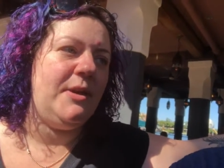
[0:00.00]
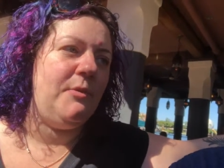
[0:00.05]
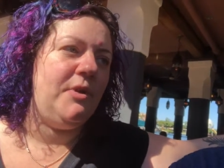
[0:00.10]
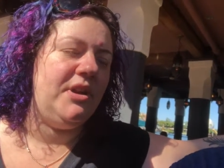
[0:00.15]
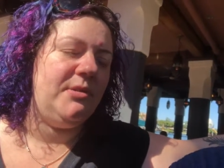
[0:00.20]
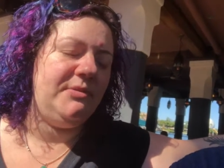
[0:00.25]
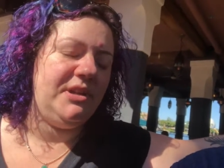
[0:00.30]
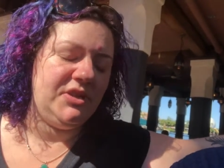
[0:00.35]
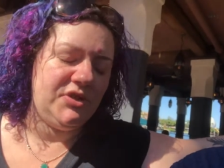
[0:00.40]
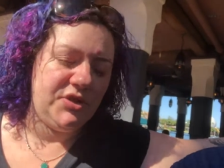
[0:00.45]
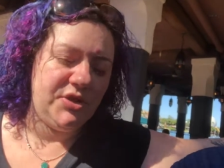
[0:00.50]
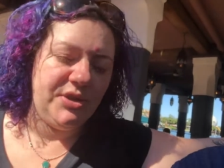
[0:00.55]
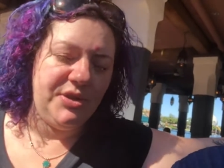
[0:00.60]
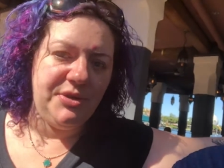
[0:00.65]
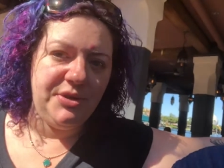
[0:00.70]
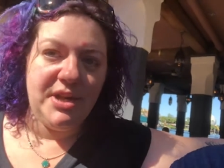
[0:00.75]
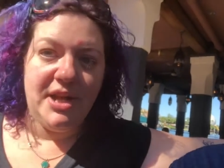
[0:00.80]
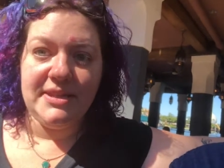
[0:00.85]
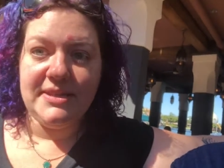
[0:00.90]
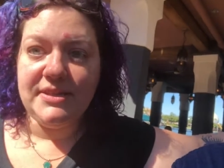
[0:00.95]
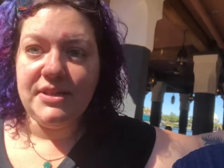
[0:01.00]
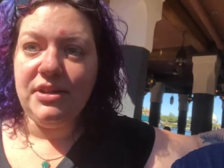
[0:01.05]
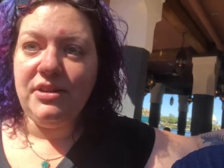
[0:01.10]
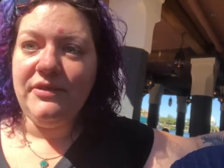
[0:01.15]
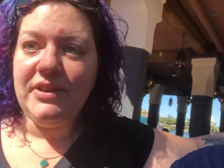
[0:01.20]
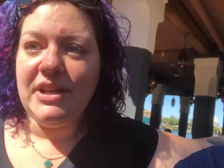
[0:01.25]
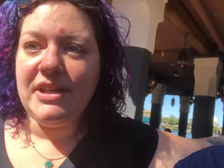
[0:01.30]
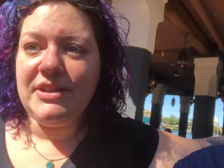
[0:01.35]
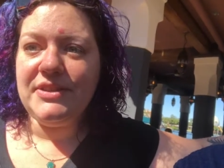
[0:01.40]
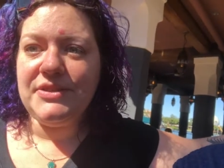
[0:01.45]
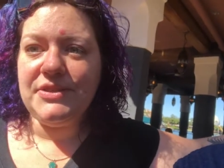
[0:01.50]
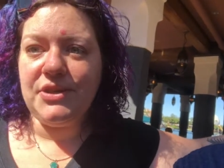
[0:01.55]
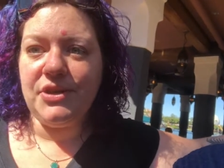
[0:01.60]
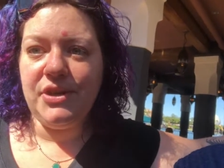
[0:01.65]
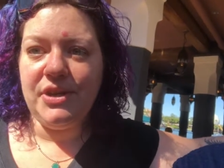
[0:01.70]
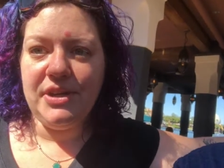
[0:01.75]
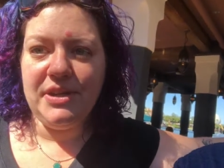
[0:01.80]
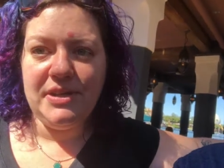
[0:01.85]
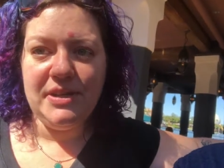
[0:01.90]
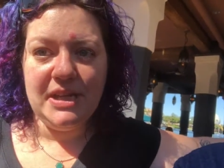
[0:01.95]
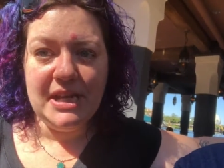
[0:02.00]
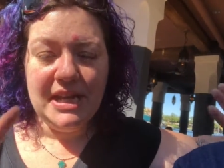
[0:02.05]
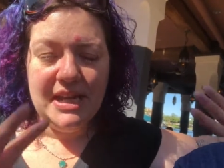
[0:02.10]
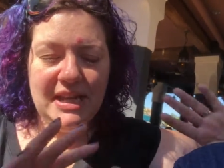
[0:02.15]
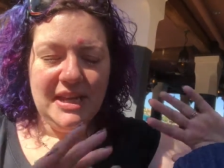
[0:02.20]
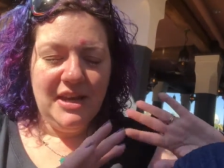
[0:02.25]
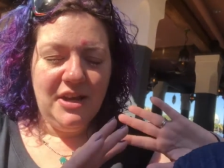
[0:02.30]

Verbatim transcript: They want to make sure they're not serving a certain